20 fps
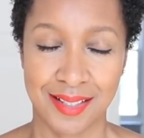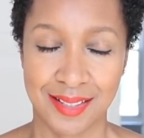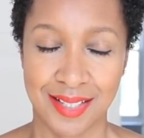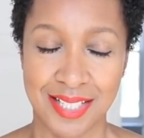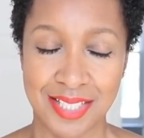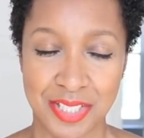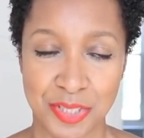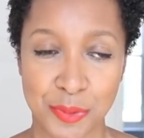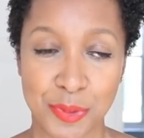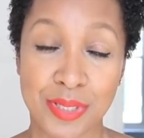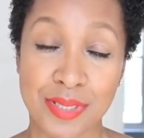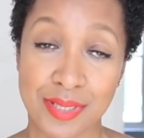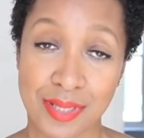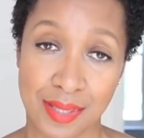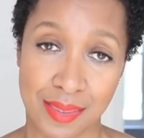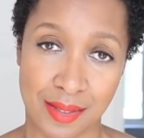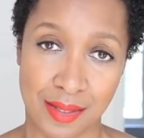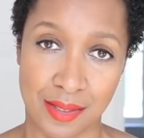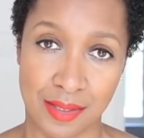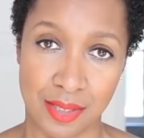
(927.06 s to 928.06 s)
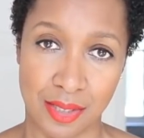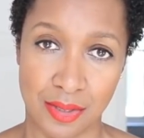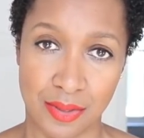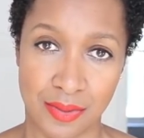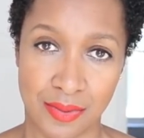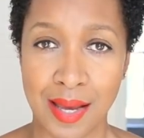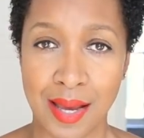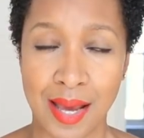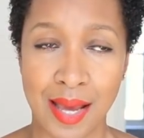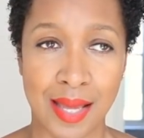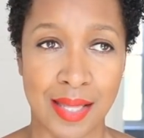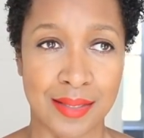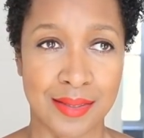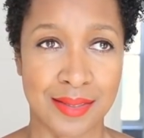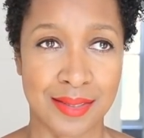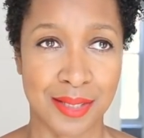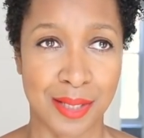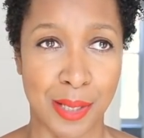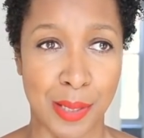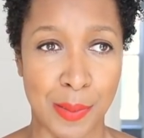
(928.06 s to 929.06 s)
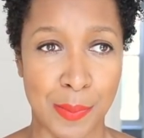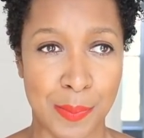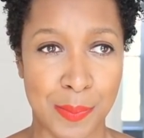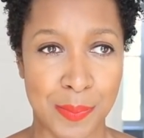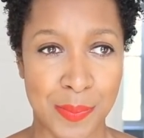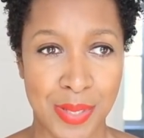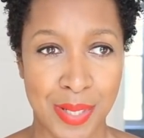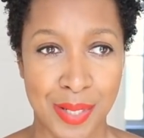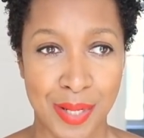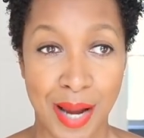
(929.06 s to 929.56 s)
I just want to say thank you. And um,